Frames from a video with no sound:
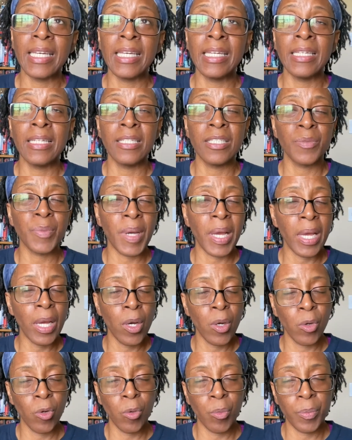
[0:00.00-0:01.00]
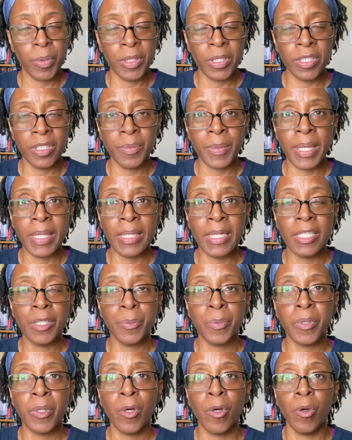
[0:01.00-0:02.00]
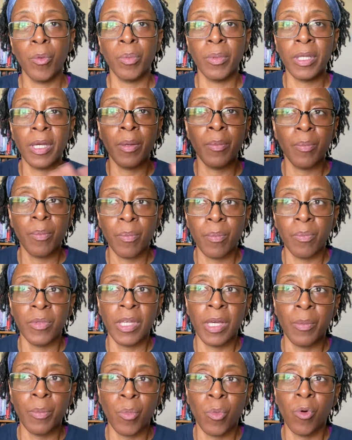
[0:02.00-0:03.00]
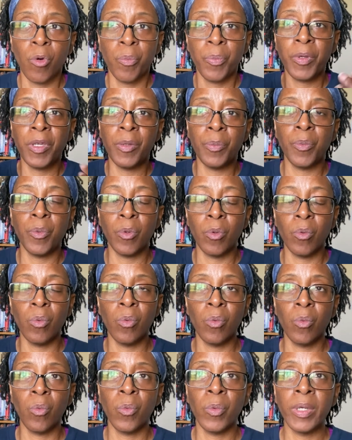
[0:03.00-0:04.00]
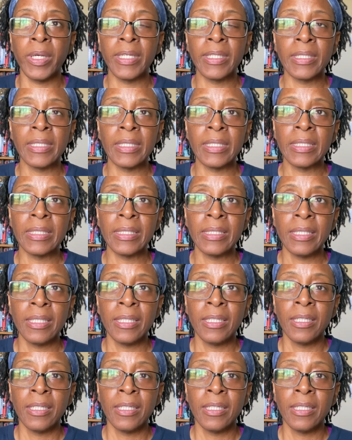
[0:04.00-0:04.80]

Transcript: It is my hope, it is my desperate hope that more people will